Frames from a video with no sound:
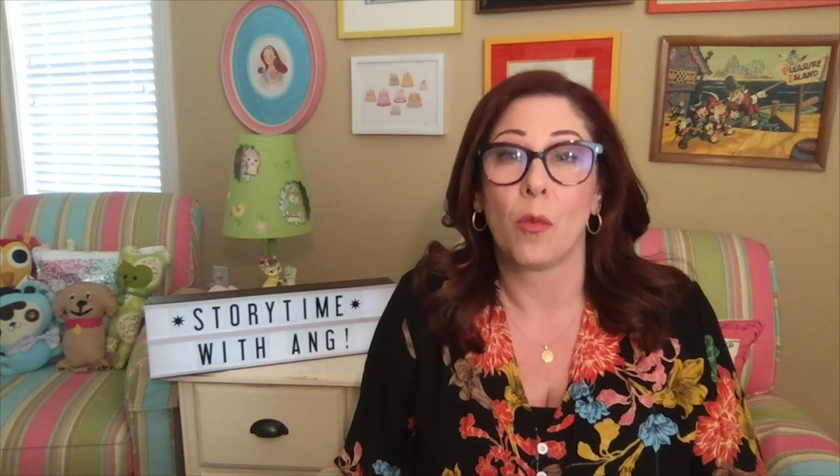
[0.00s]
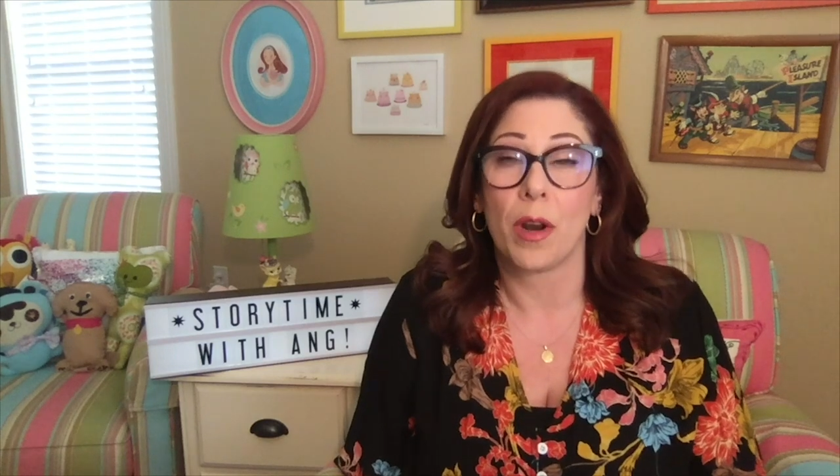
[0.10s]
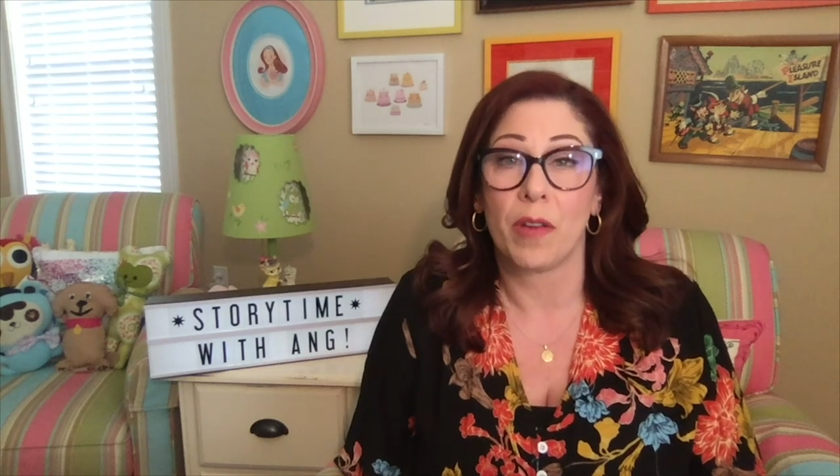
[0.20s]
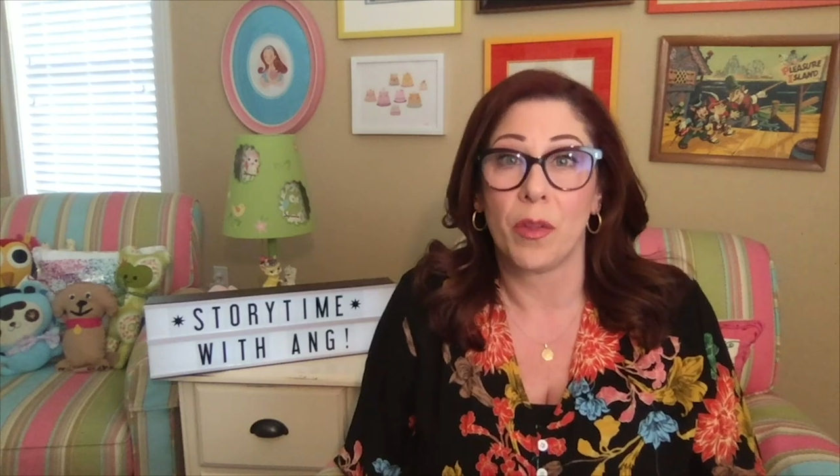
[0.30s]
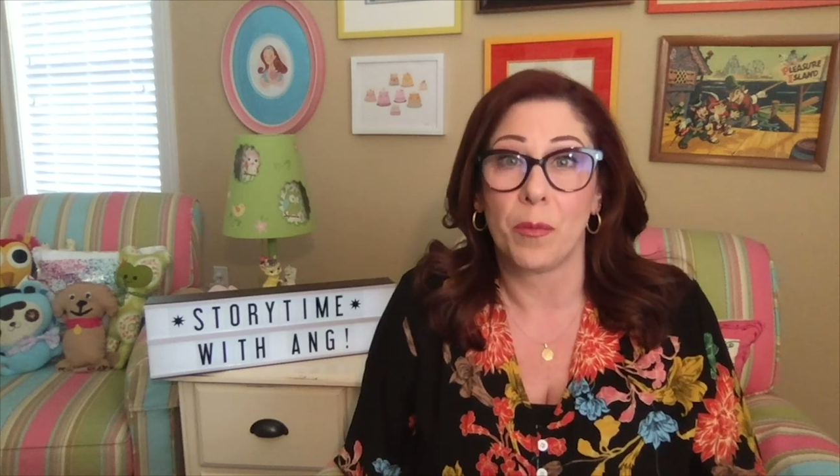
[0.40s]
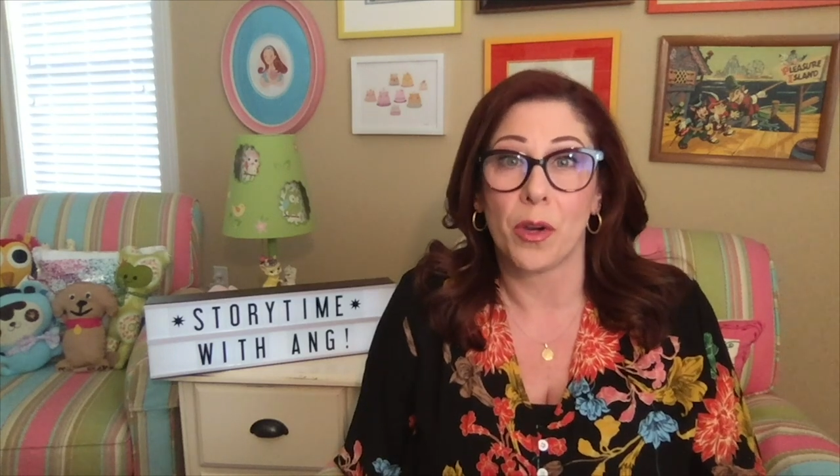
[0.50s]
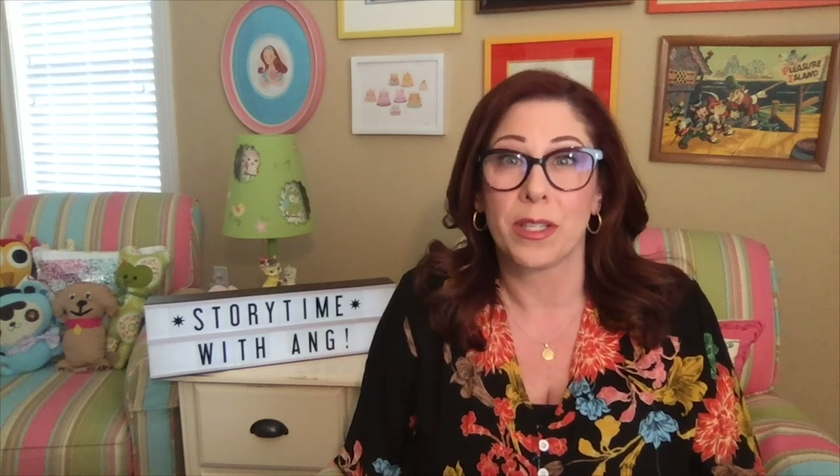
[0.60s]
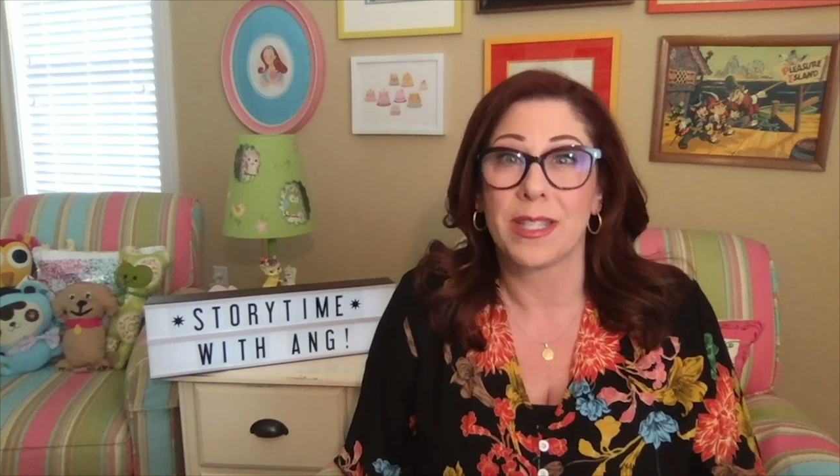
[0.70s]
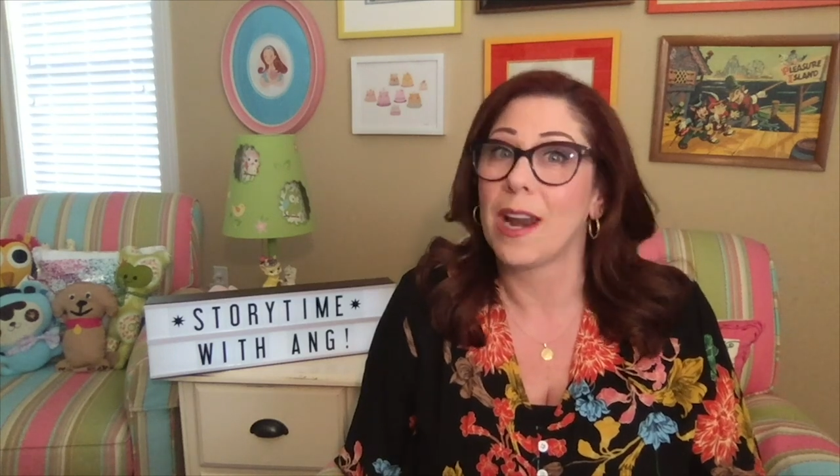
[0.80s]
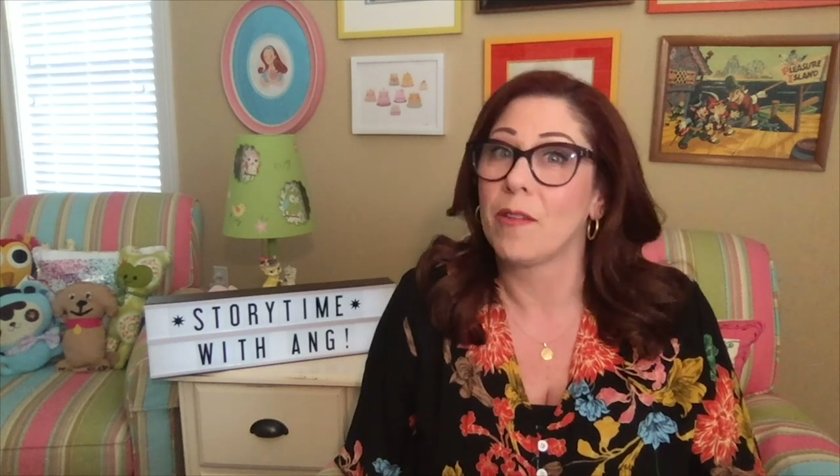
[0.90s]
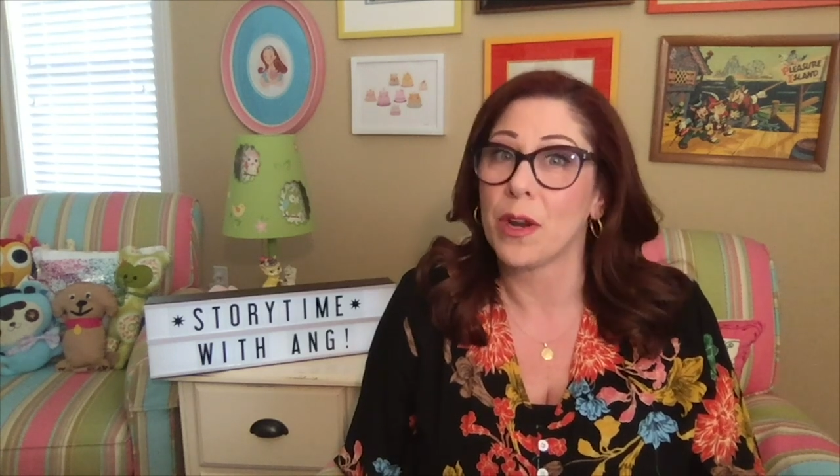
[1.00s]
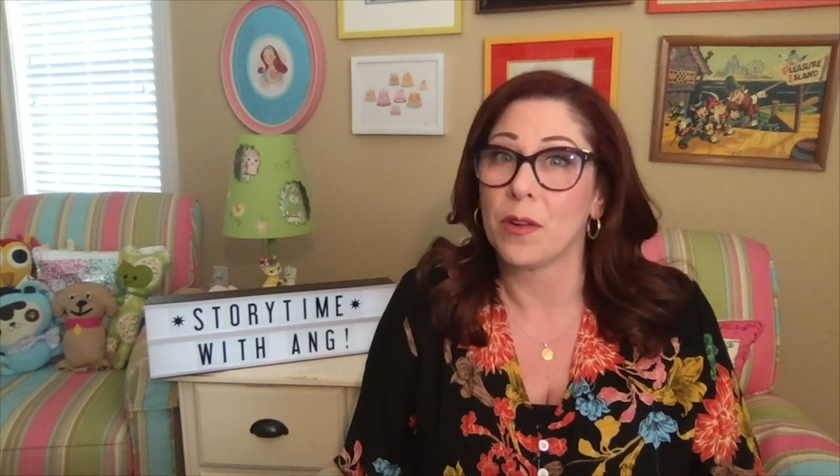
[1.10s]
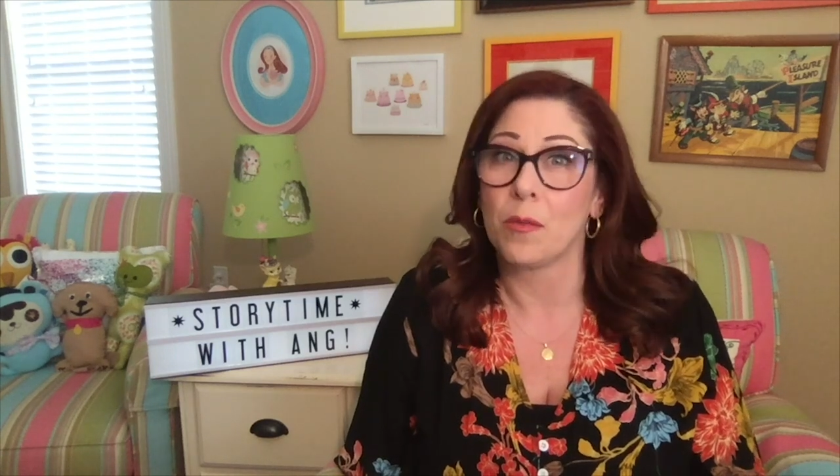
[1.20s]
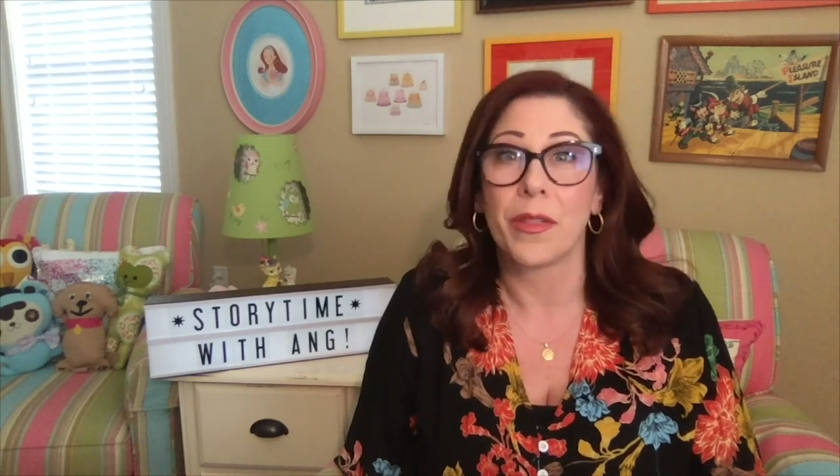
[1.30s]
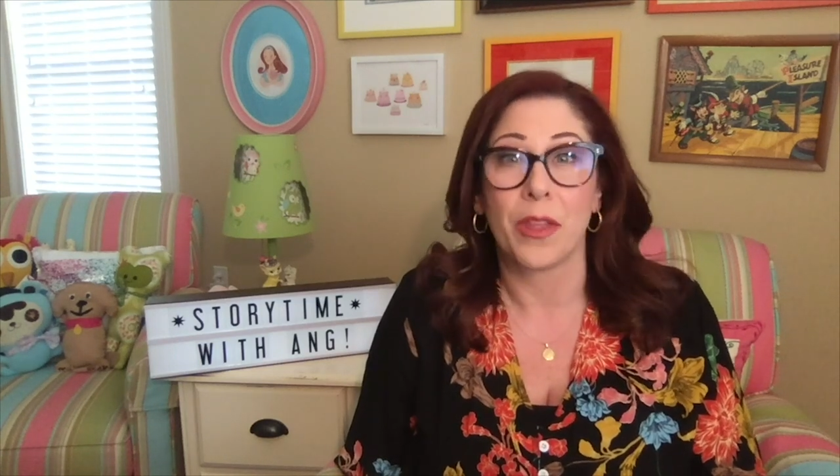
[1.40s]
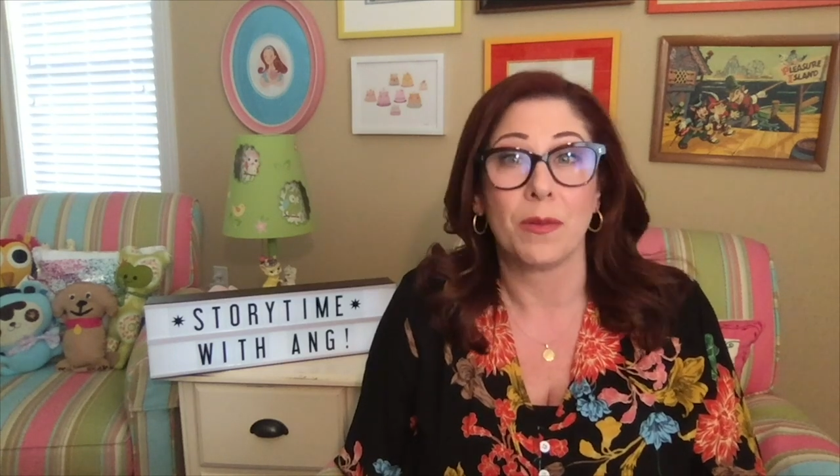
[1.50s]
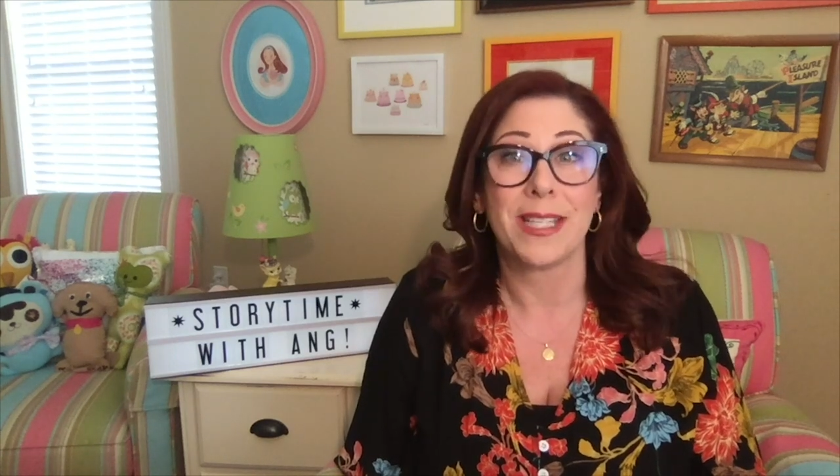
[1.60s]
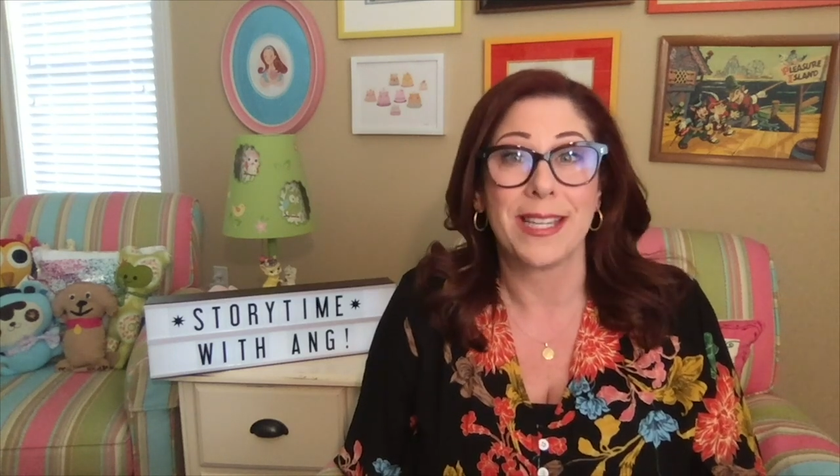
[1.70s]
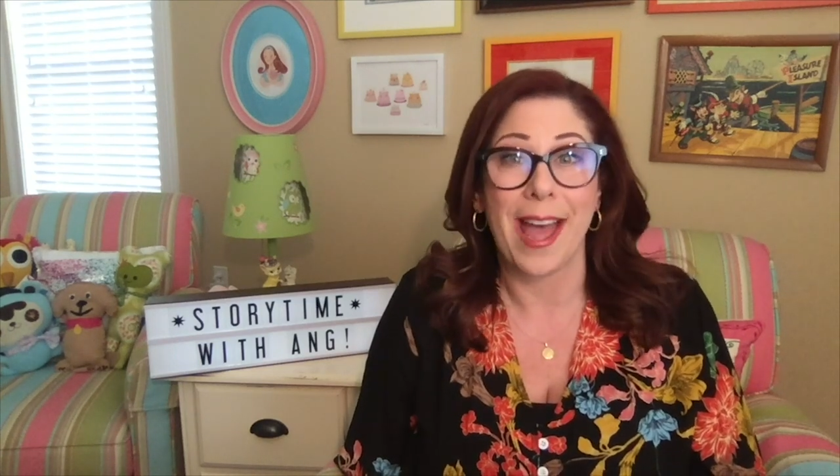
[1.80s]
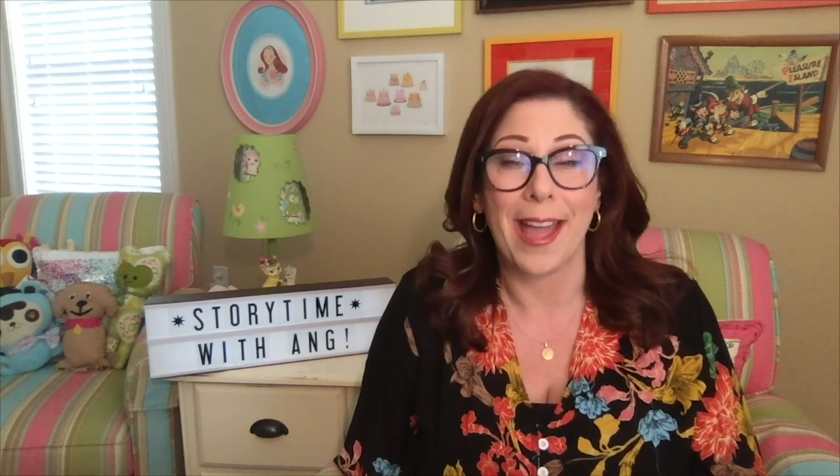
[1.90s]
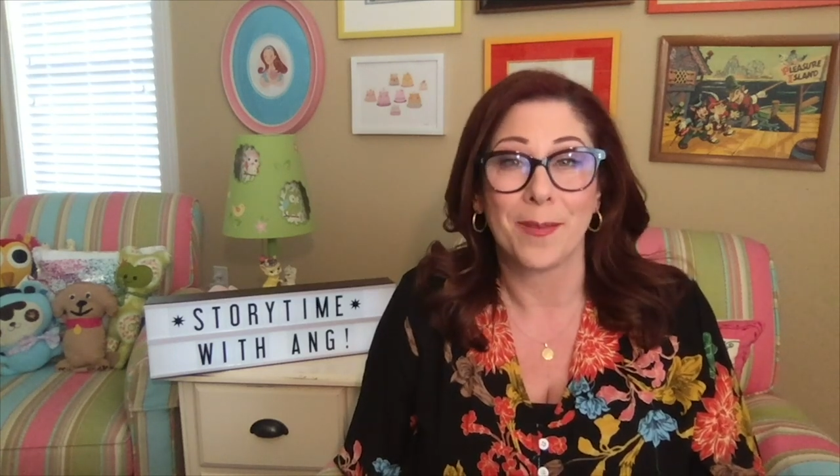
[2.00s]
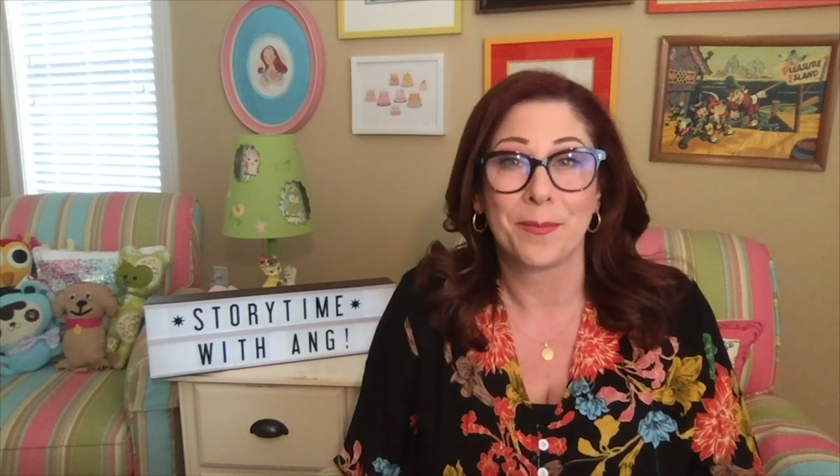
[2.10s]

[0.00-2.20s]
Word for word: one of the books that I've written with you today.